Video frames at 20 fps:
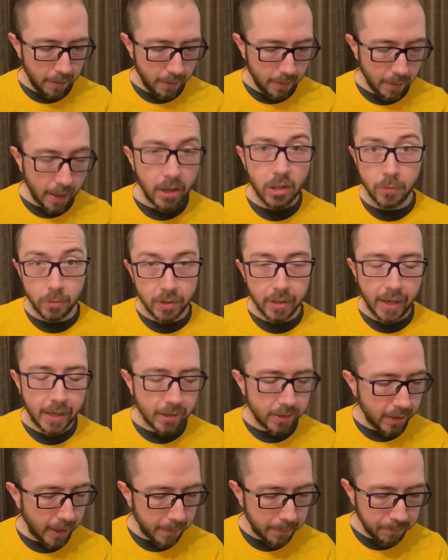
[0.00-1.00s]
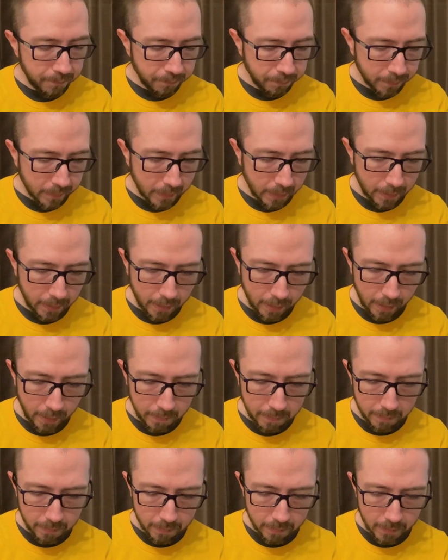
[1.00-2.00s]
actually it was last night,
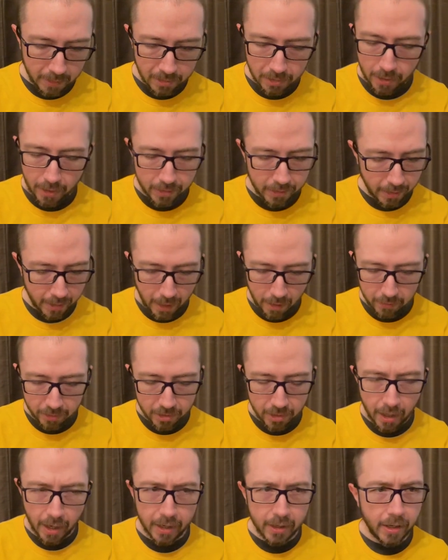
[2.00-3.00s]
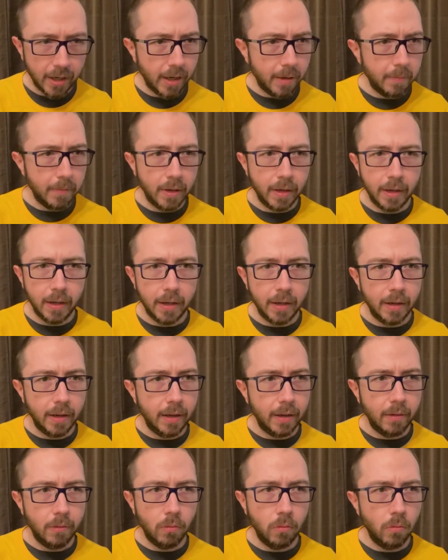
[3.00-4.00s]
um, the sauce I got was Yangnyeom.
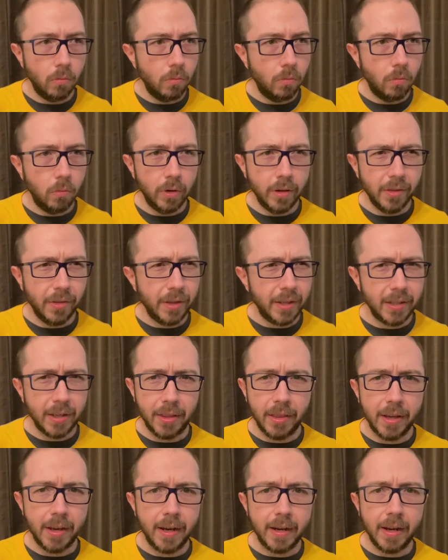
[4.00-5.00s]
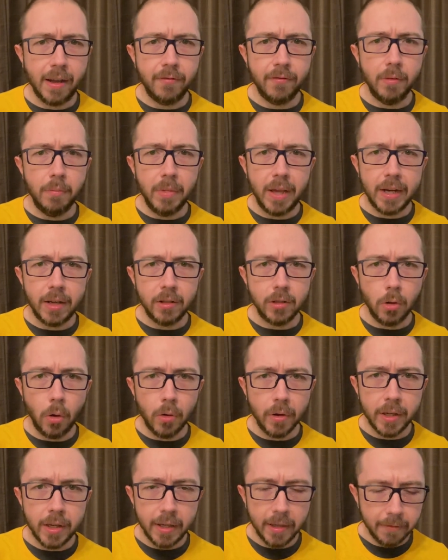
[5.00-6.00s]
Uh, one of the things I think I got from Mega
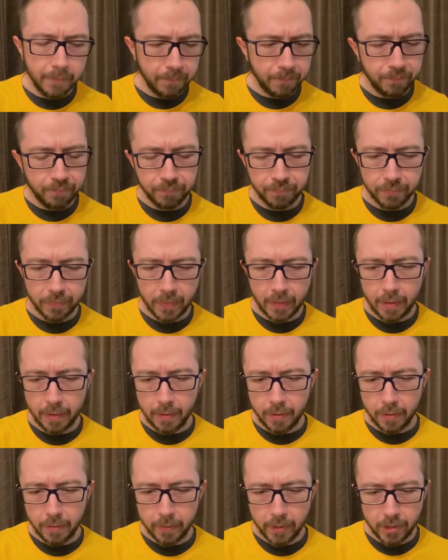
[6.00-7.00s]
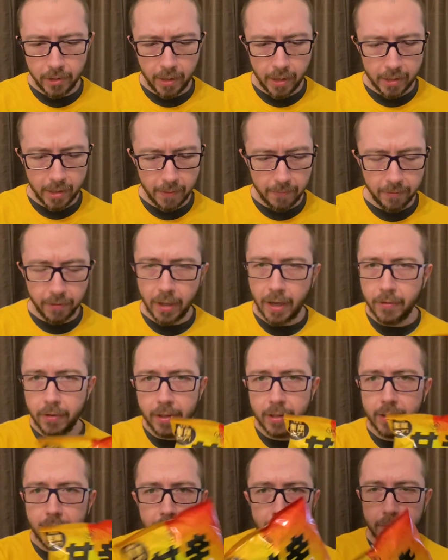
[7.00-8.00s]
Donki was Yangnyeom flavor.
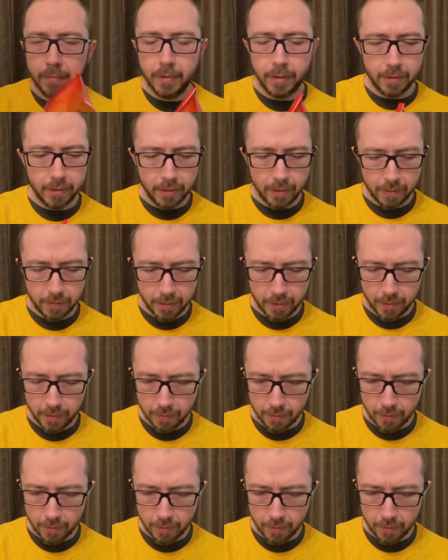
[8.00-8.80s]
It's a, it's, it's a